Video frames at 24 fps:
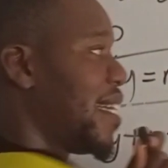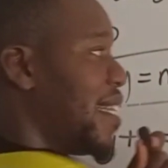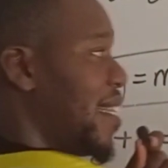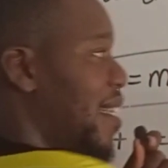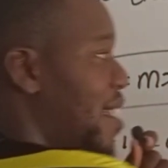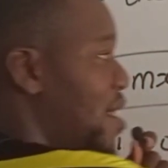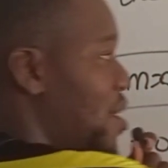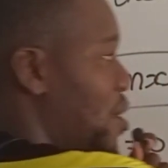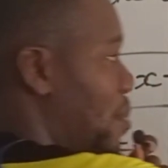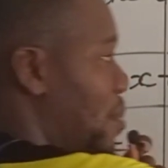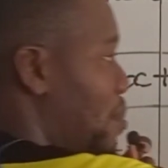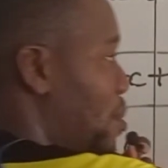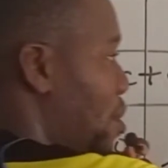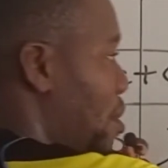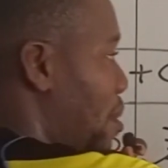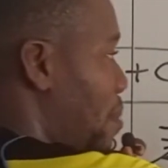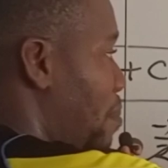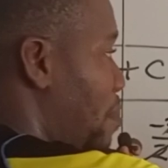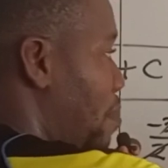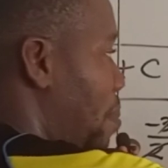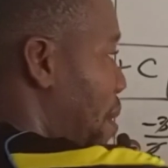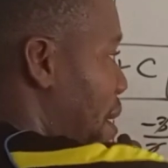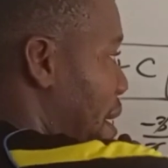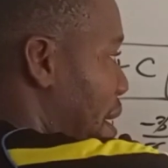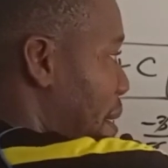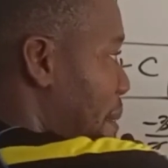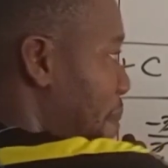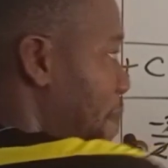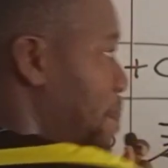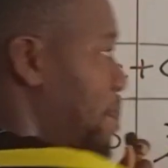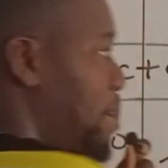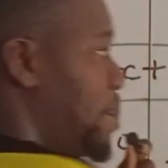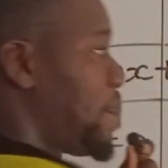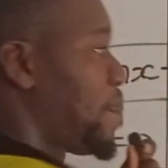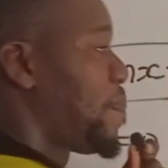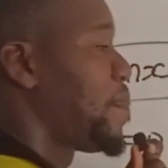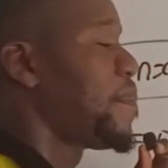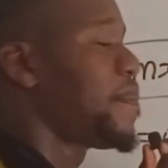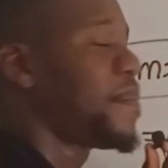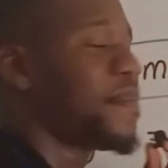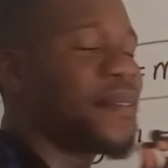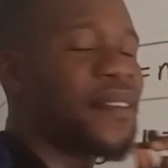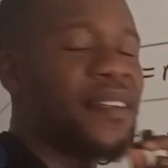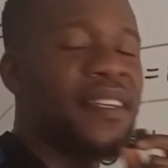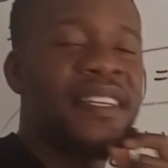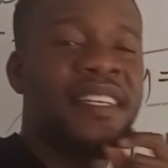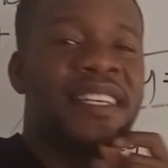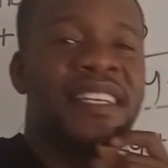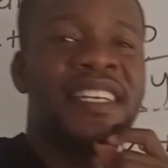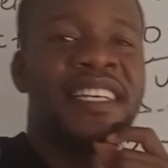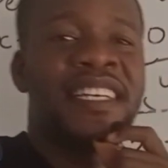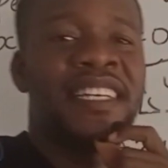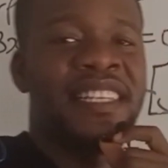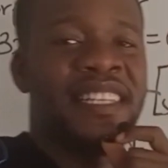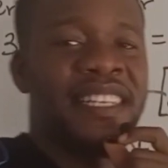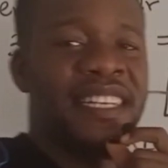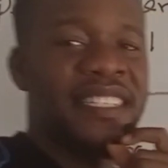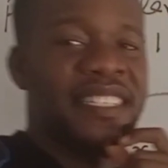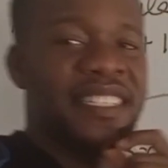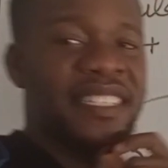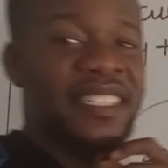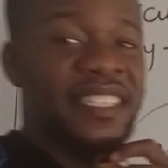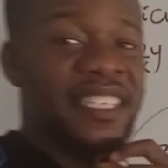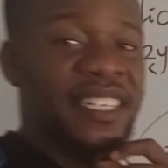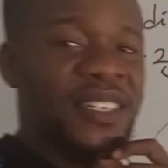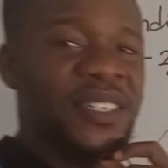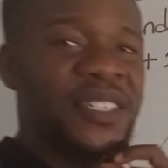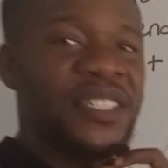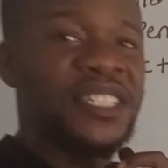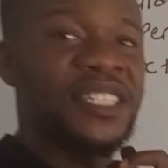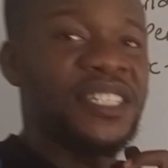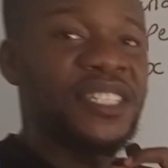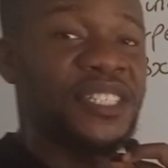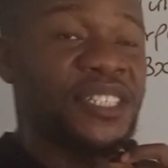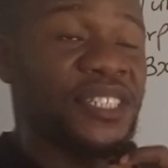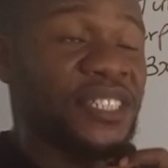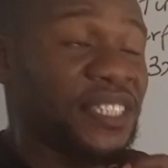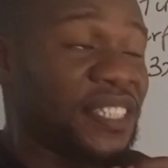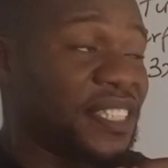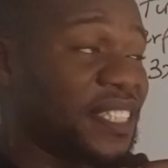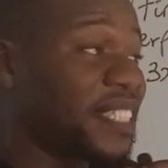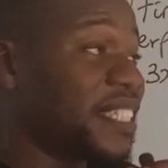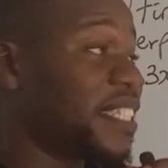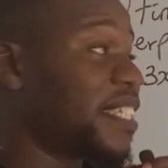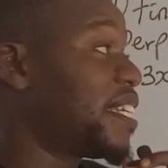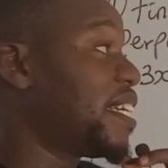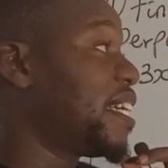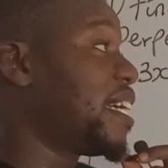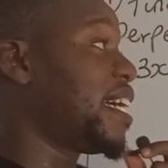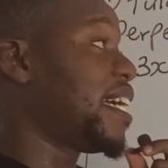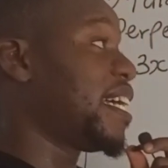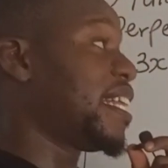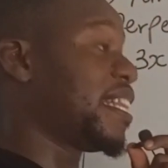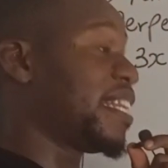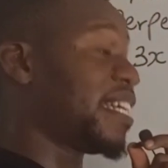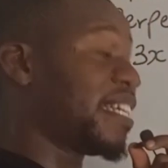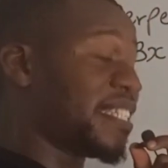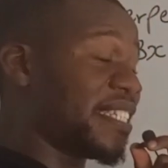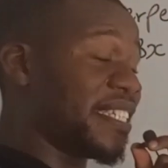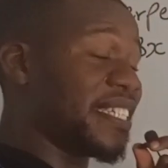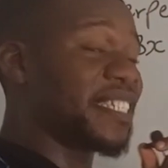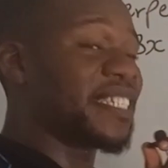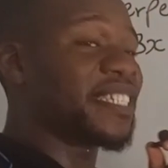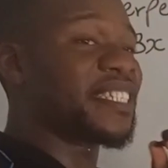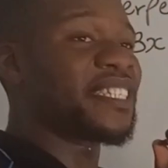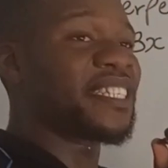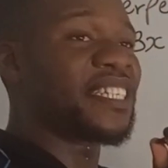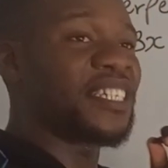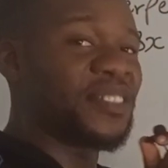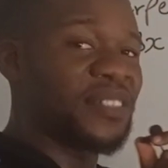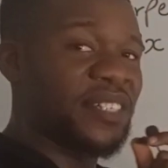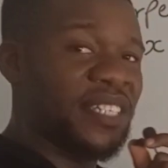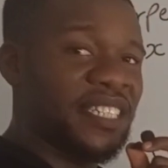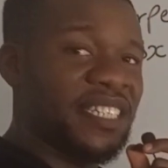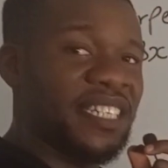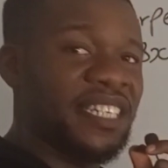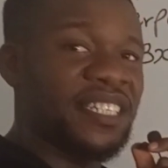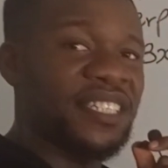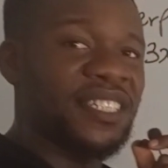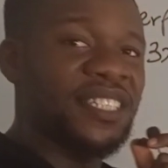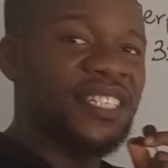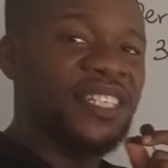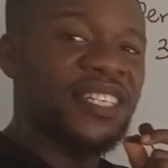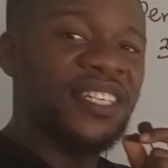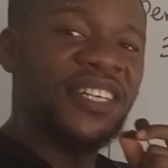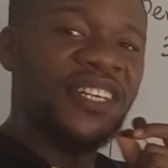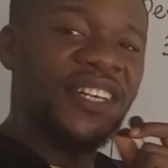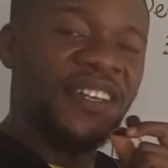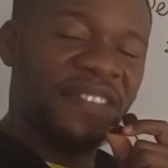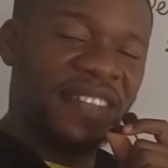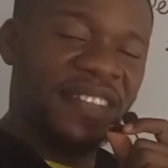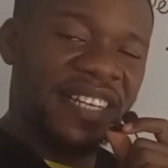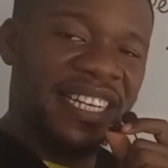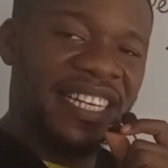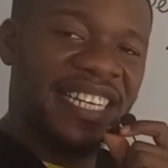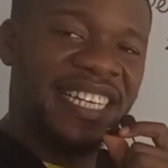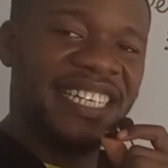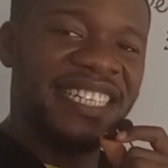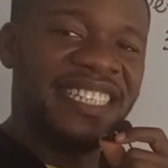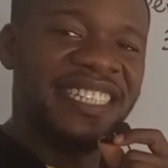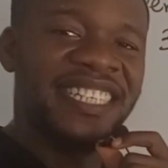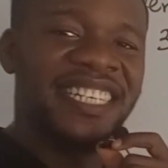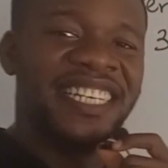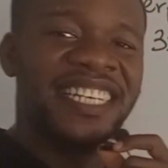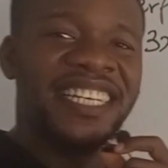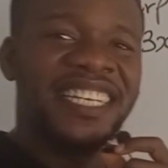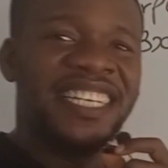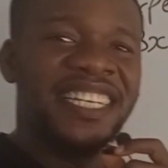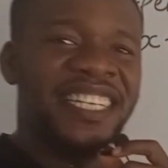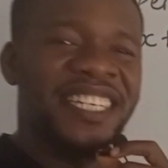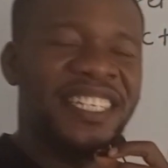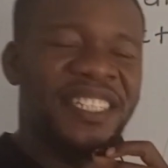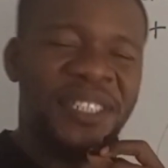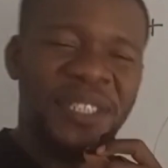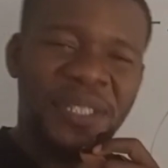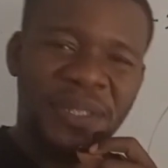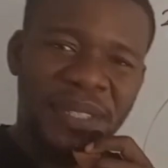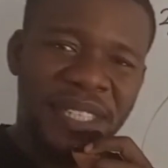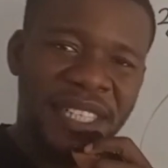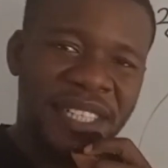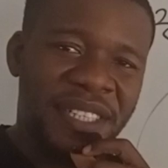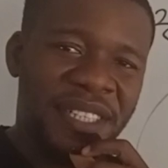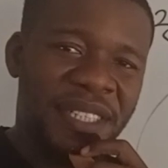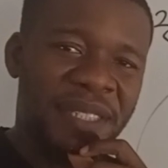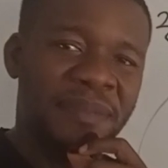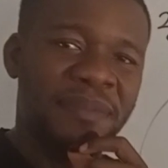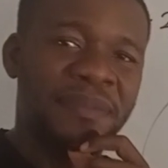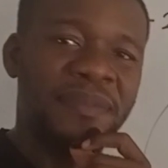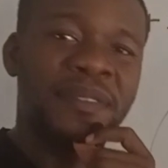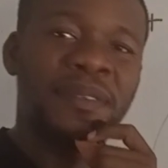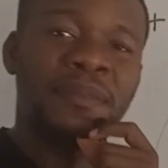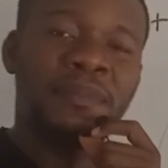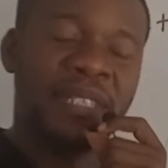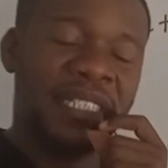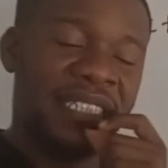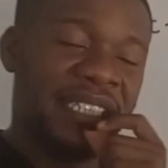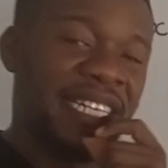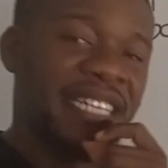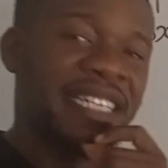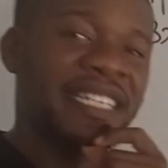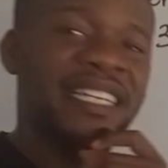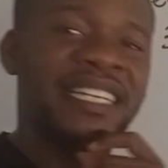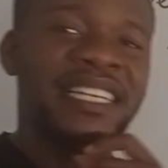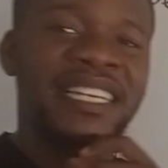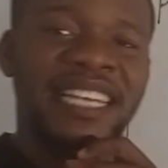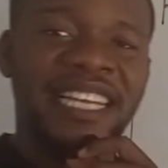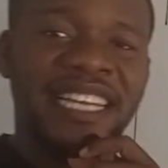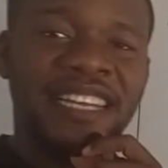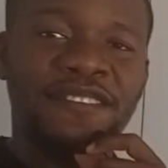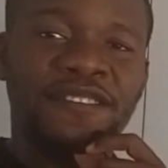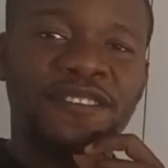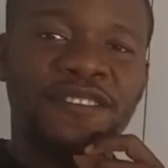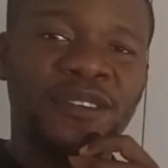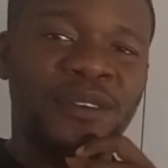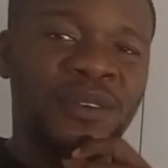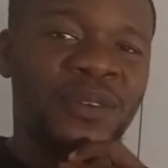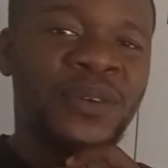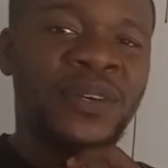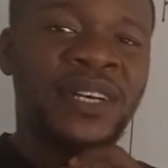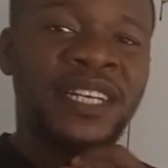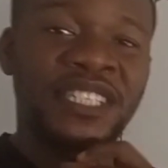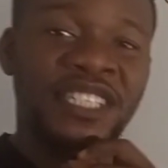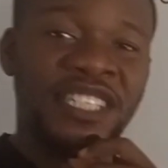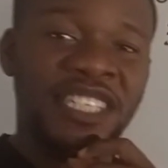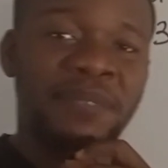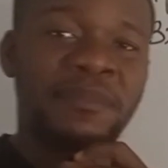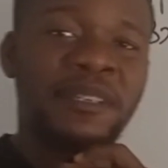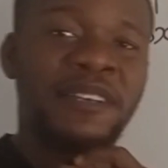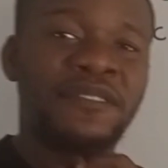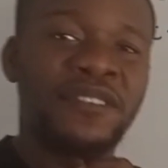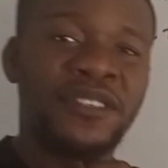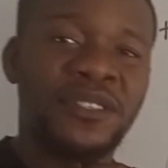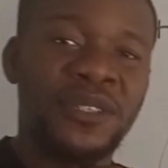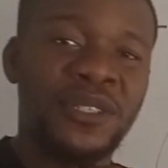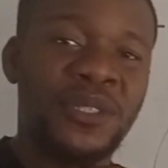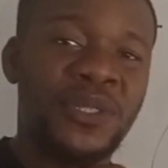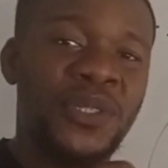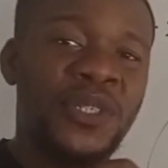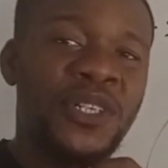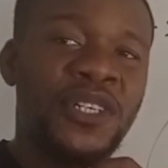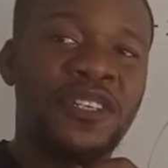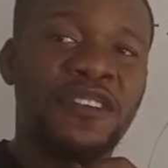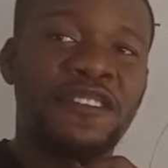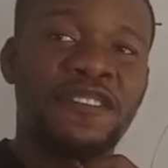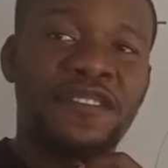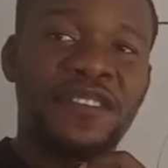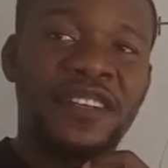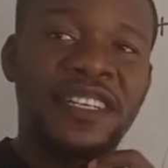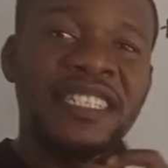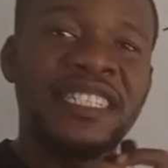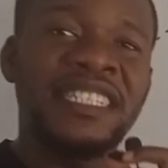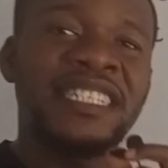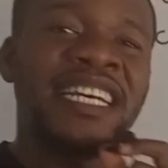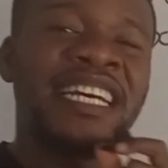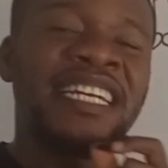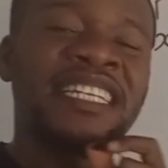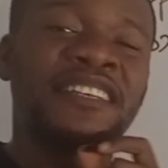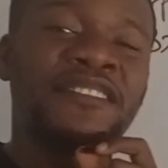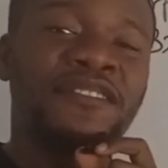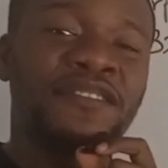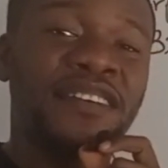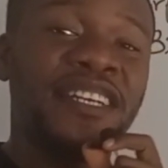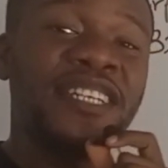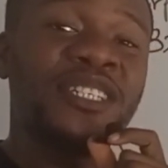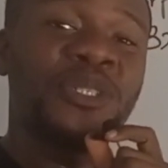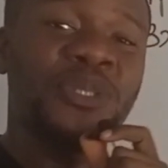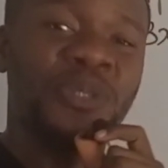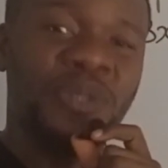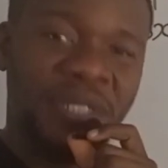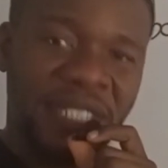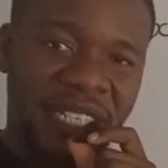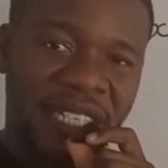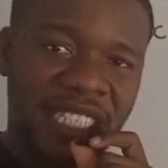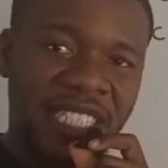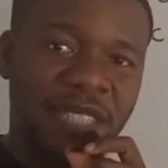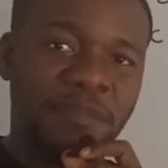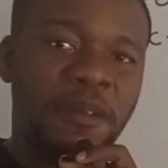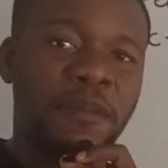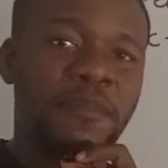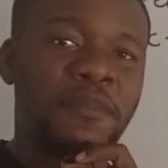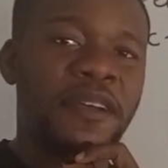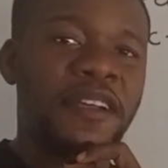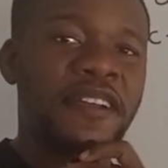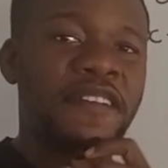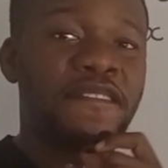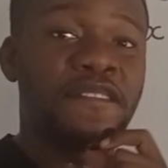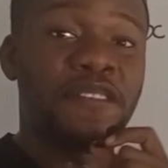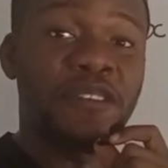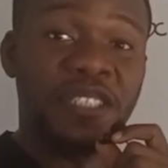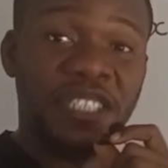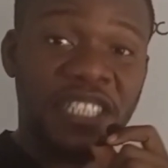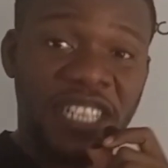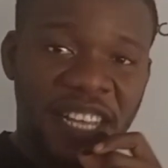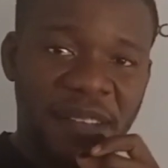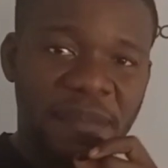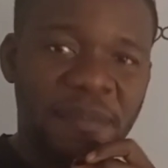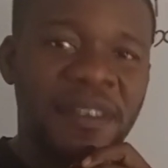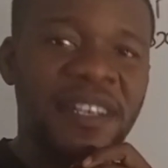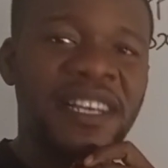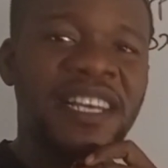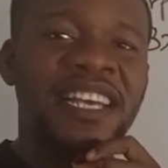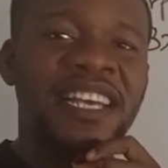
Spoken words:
That's option B. That is the condition, and that is the gradient of that line. You're welcome. Please kindly like, follow, and share my videos to all your friends, and invite students preparing for Jamb.